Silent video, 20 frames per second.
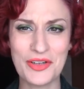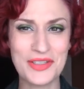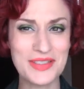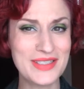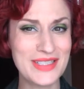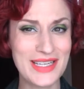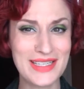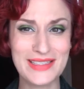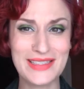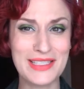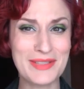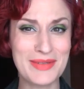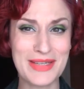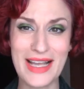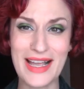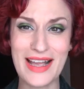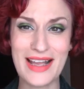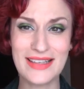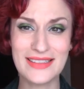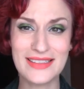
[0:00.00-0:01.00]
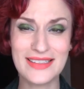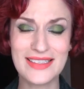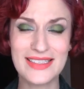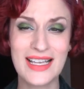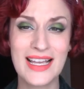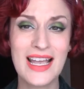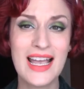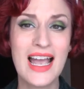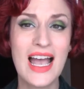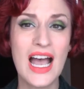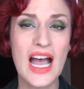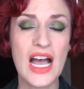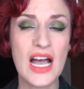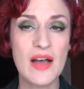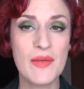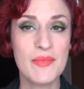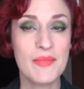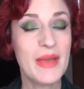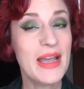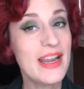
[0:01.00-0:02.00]
just in case anyone asks,
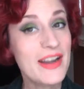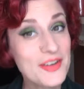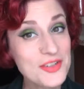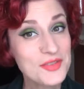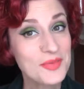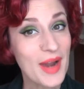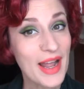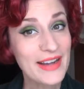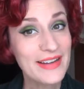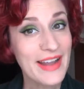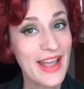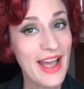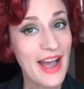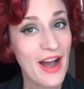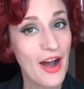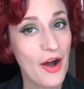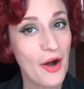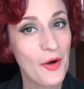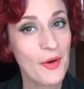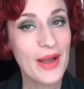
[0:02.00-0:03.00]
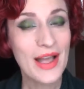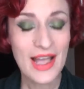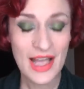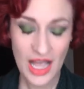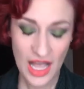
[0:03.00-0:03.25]
my hair's red now.